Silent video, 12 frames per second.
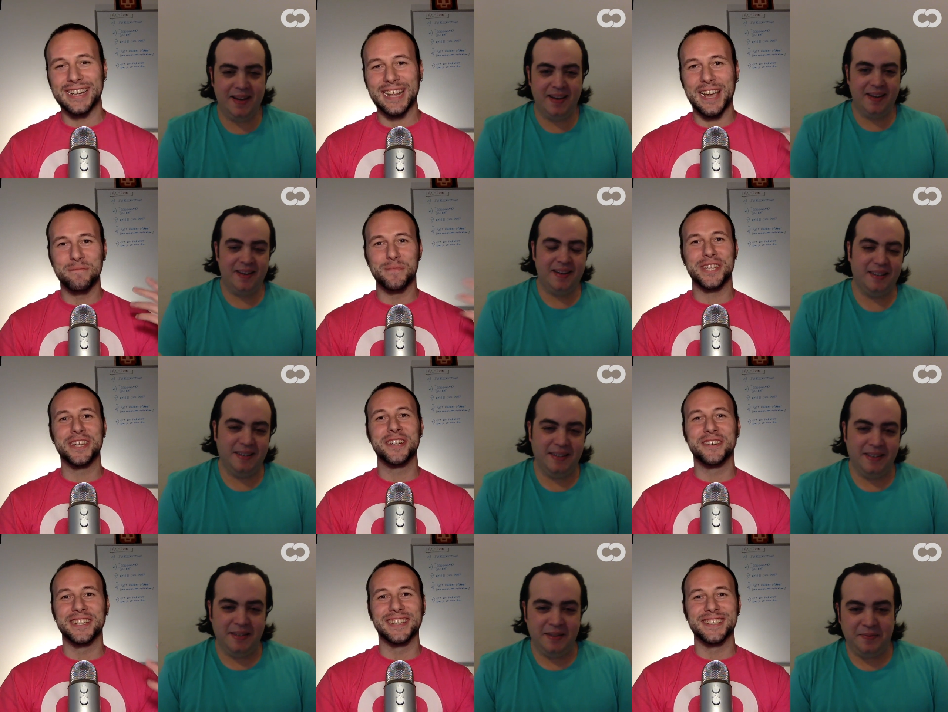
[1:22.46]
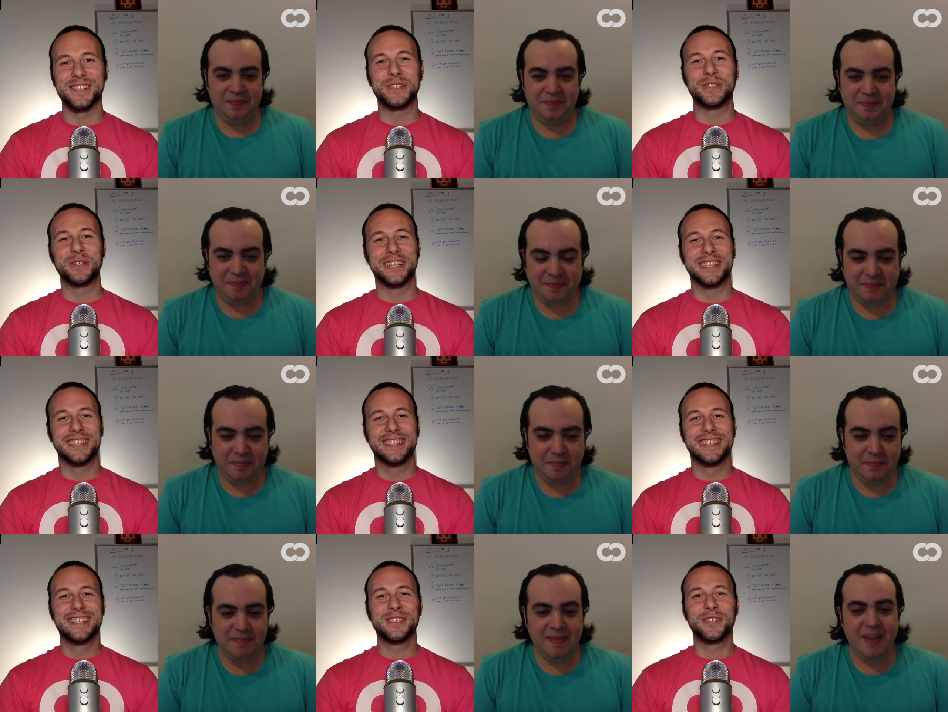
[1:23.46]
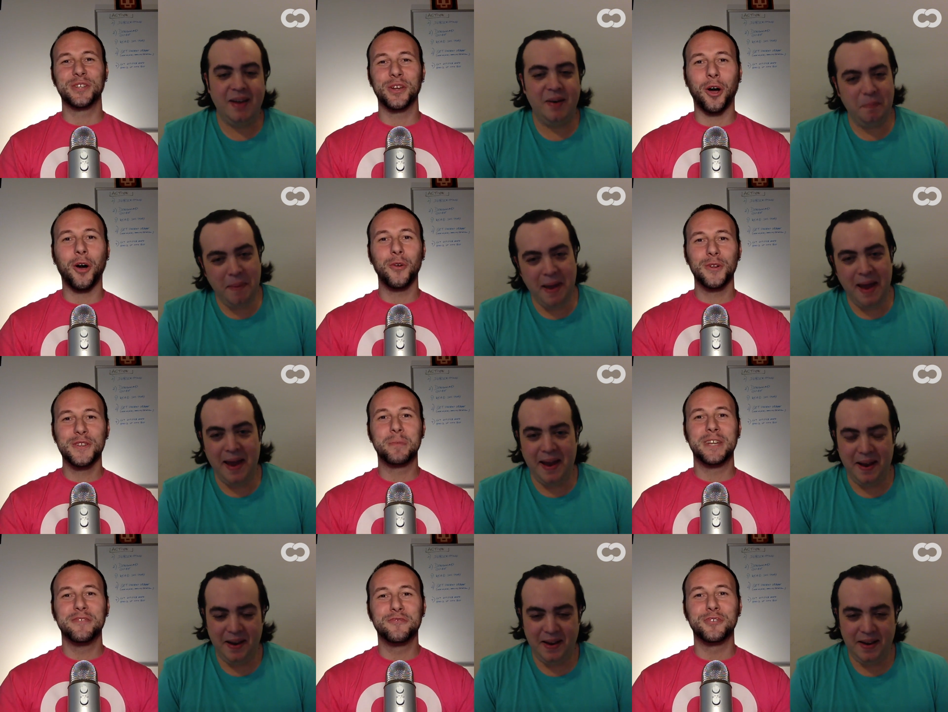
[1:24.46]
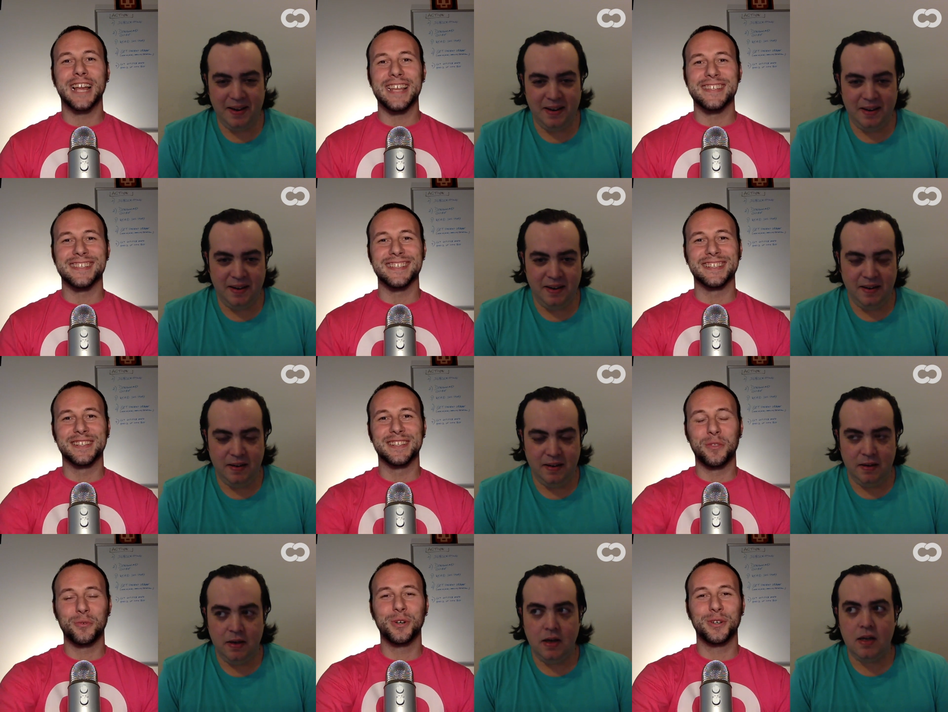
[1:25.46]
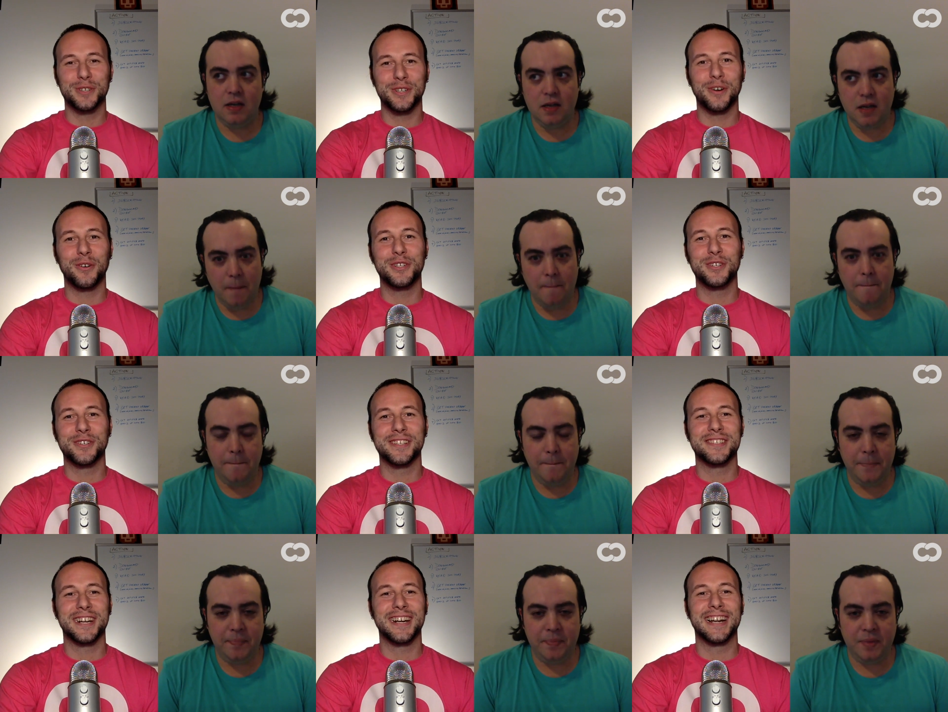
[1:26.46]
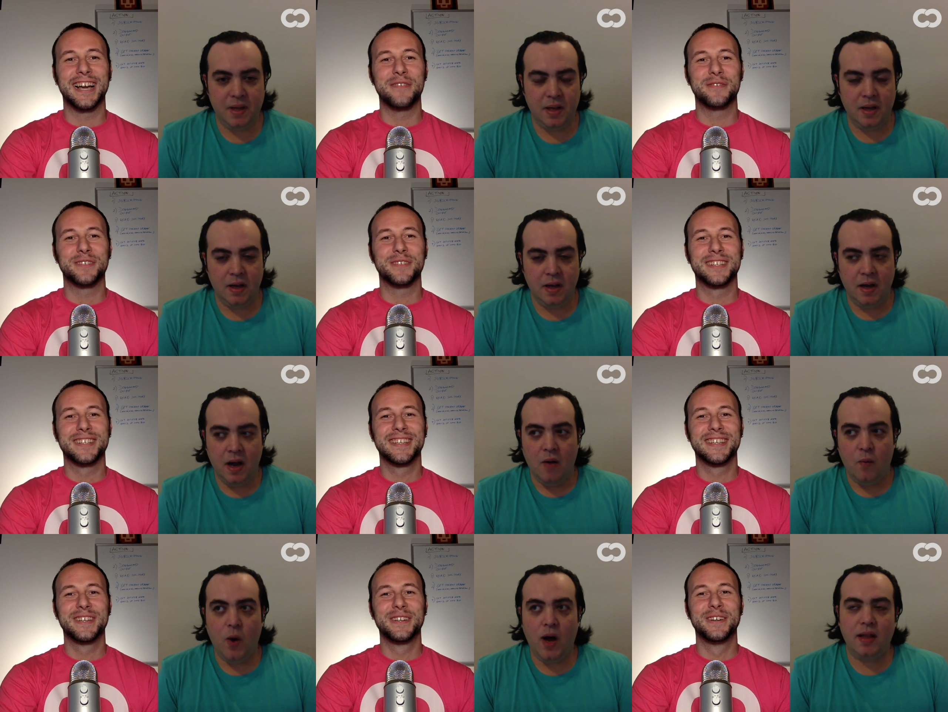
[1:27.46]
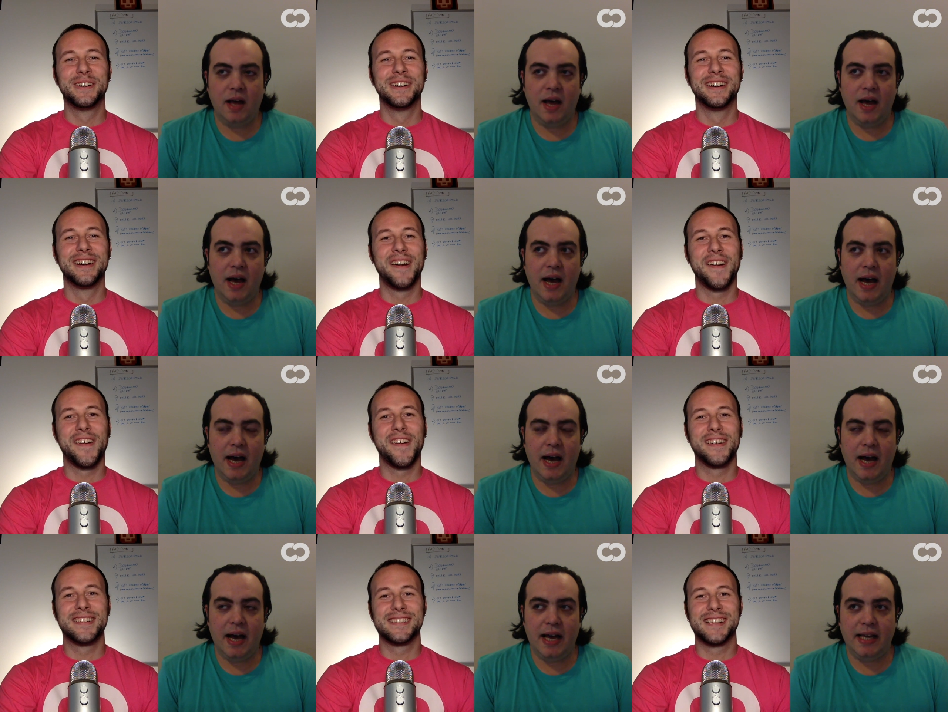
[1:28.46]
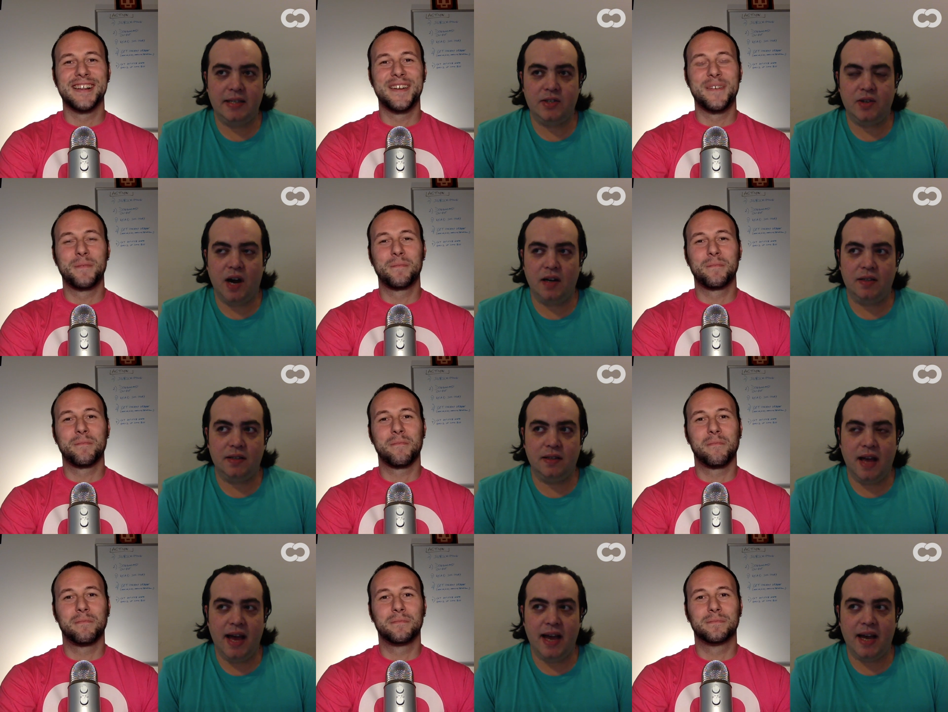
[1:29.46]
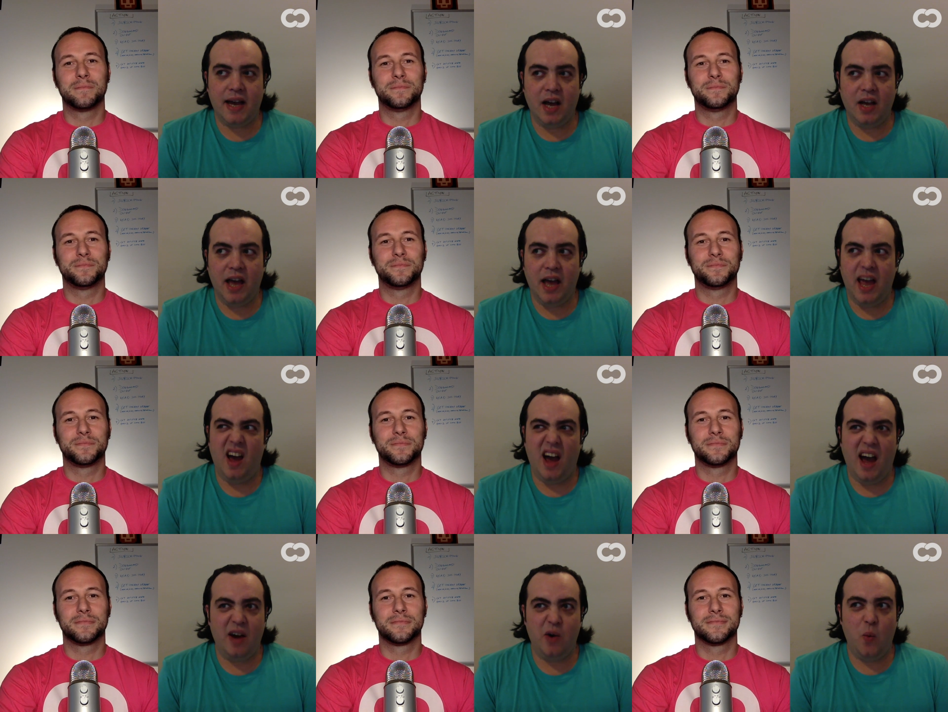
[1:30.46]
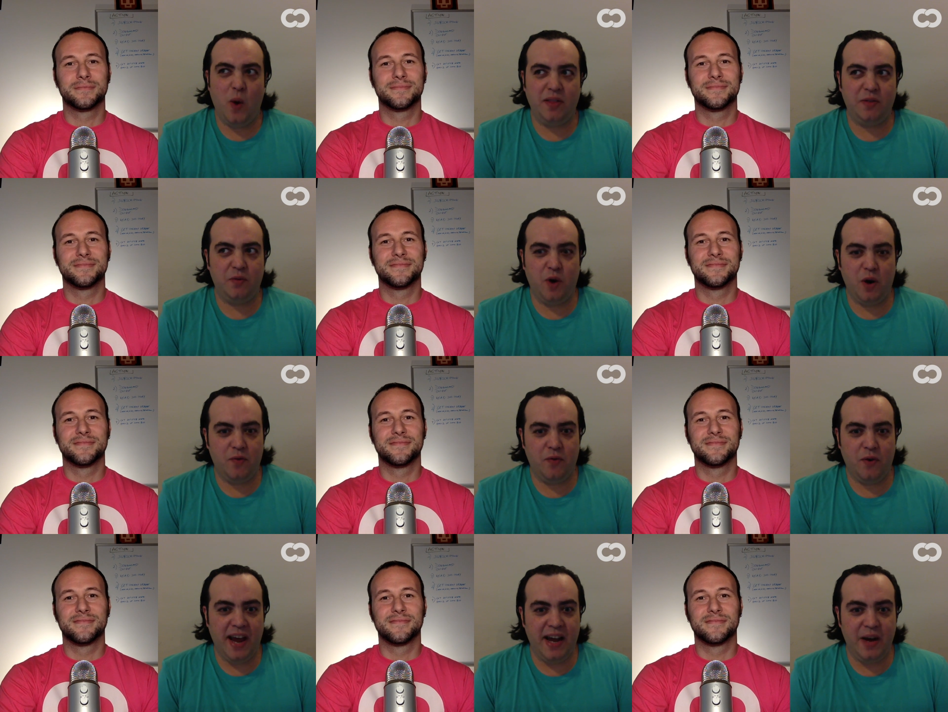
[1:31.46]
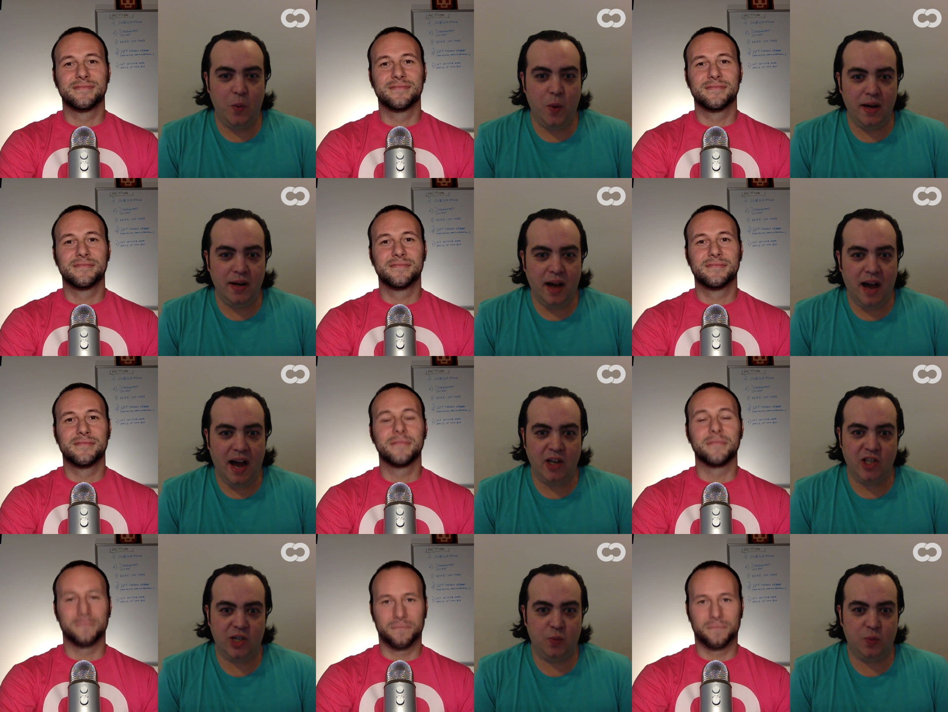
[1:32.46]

Speaker 1: that I'm hearing this story. So you've always been freelancing through yeah. all your entire life.
Speaker 2: Well, uh, it started like, hey, I don't want to work for anyone. I mm-hmm.